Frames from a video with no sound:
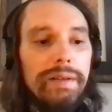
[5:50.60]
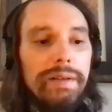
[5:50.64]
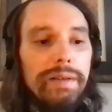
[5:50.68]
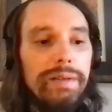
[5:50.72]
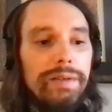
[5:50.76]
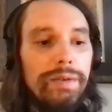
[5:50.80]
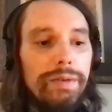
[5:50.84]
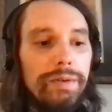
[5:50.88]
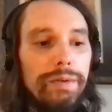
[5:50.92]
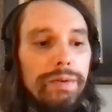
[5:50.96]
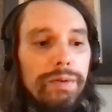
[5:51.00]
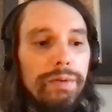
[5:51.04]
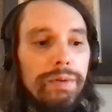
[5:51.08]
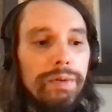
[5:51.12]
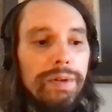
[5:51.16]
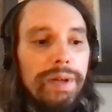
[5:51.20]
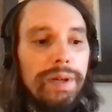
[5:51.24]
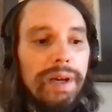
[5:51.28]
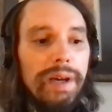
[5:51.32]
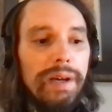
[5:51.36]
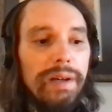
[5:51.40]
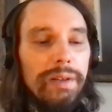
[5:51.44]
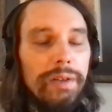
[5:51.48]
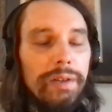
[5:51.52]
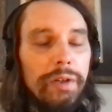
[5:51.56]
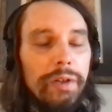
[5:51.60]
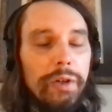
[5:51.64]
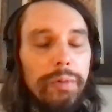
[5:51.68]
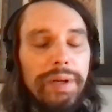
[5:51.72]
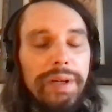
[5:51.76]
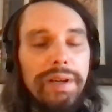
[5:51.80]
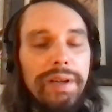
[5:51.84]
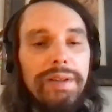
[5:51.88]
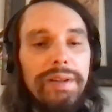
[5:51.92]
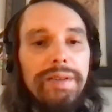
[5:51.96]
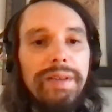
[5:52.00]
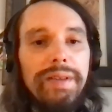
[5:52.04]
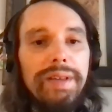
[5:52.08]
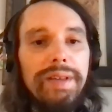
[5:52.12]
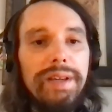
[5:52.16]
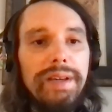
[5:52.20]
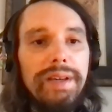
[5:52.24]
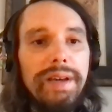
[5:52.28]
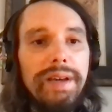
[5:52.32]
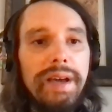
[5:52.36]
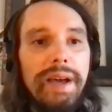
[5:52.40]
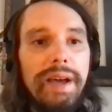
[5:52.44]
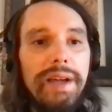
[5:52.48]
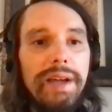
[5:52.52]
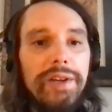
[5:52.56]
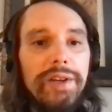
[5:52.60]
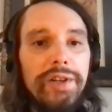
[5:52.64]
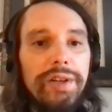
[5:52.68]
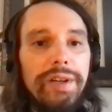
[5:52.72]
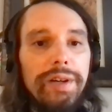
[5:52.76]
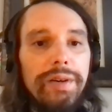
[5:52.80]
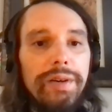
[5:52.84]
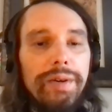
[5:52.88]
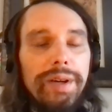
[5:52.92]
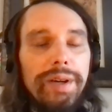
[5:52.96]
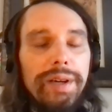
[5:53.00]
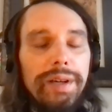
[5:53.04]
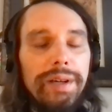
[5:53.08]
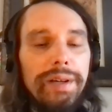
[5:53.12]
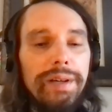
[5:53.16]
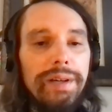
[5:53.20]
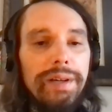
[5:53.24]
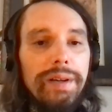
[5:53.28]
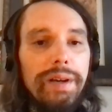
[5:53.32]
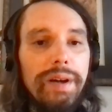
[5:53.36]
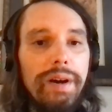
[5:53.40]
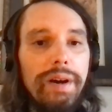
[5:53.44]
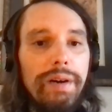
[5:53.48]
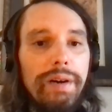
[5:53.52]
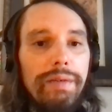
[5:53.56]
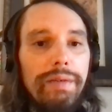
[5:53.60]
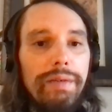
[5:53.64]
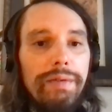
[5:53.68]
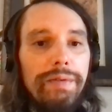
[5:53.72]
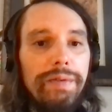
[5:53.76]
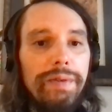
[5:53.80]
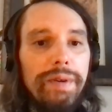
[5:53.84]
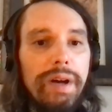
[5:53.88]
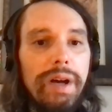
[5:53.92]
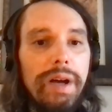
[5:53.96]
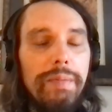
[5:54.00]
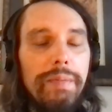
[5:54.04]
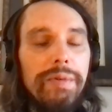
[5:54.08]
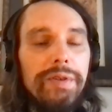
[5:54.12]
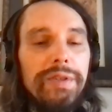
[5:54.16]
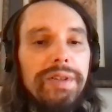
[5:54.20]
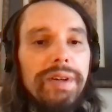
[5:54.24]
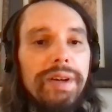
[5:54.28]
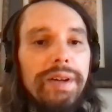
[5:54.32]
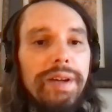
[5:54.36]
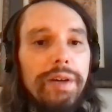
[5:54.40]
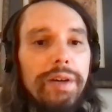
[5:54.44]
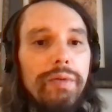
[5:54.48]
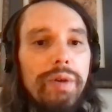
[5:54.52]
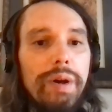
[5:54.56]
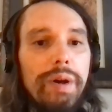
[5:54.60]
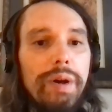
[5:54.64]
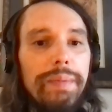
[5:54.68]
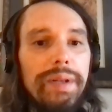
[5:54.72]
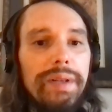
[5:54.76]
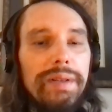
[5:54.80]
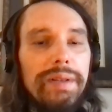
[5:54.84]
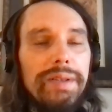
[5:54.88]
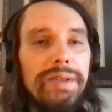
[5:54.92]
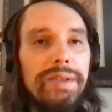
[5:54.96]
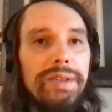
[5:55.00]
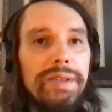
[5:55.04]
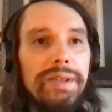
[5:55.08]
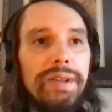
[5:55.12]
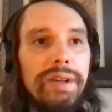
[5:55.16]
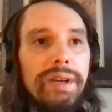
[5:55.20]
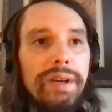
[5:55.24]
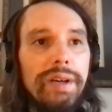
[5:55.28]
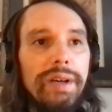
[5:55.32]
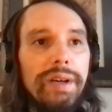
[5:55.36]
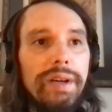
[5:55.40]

to get a little bit into the engineering of hypersonic weapons,